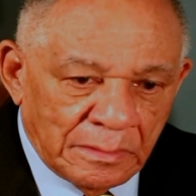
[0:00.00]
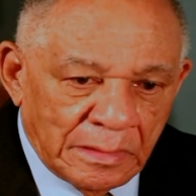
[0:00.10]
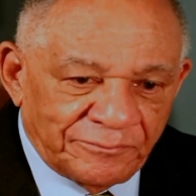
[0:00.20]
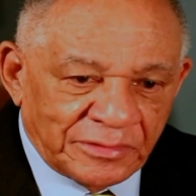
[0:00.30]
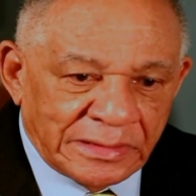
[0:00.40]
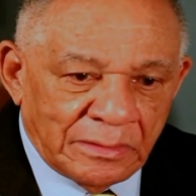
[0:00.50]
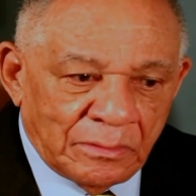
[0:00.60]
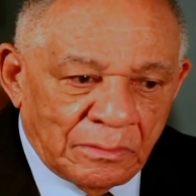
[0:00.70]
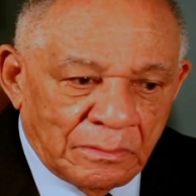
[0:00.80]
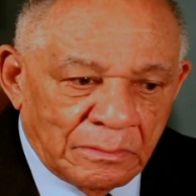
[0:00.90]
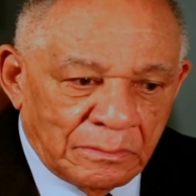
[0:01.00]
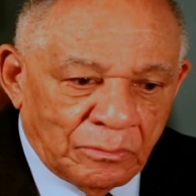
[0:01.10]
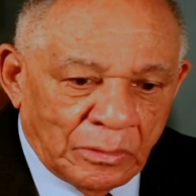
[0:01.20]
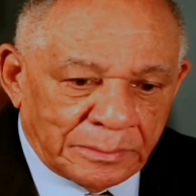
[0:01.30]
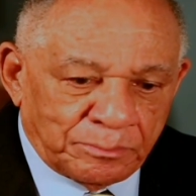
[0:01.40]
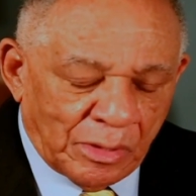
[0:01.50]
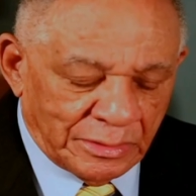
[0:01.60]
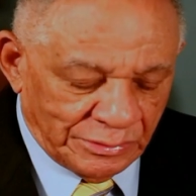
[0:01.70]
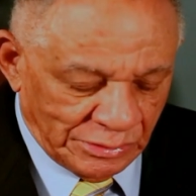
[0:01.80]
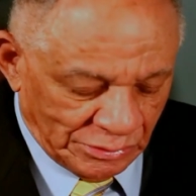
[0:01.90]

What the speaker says: I forget what part of New